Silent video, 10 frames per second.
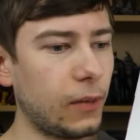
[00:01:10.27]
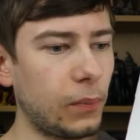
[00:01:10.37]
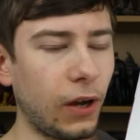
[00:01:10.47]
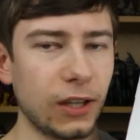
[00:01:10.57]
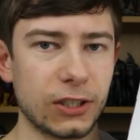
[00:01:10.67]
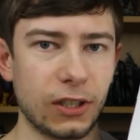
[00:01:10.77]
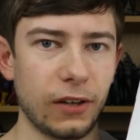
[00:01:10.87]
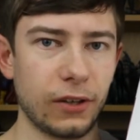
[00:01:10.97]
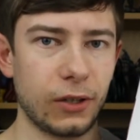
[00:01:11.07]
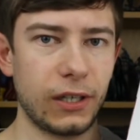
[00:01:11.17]
parts
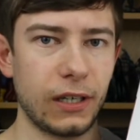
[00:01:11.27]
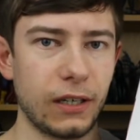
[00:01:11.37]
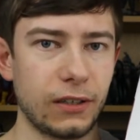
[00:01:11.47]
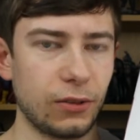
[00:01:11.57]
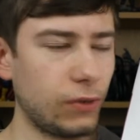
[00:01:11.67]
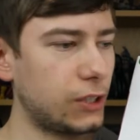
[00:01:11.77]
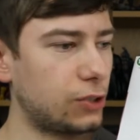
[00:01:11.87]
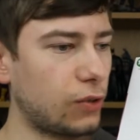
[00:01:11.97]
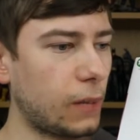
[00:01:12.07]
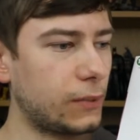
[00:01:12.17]
on the wrist
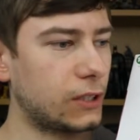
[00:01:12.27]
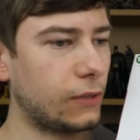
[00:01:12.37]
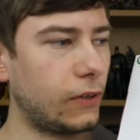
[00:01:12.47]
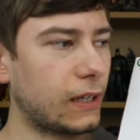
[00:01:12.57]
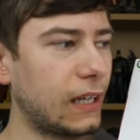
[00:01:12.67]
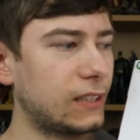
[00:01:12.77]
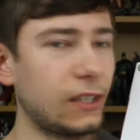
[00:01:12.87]
strap and stuff like that.